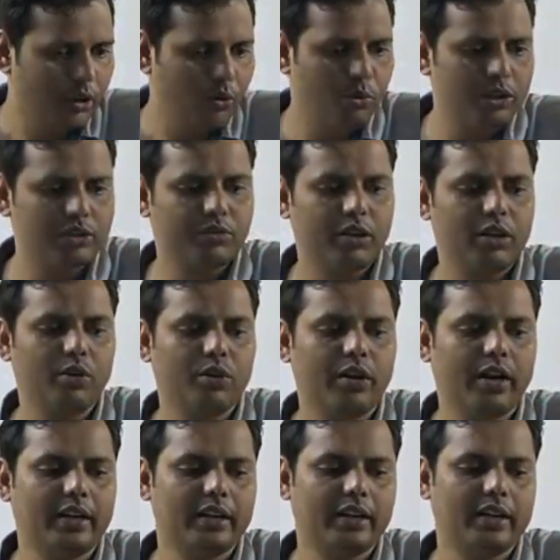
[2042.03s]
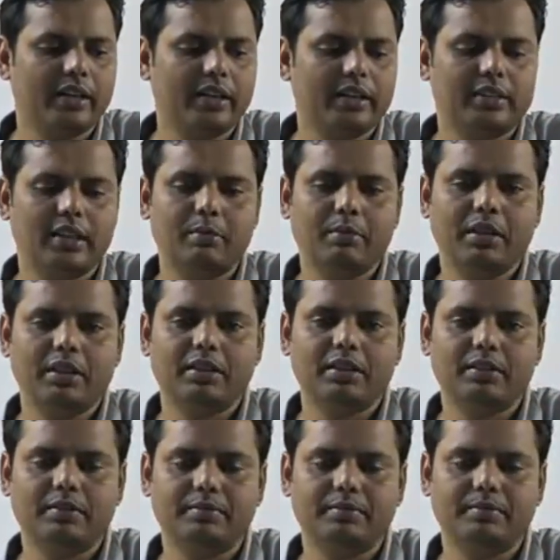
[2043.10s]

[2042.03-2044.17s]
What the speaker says: Which were located in the same region.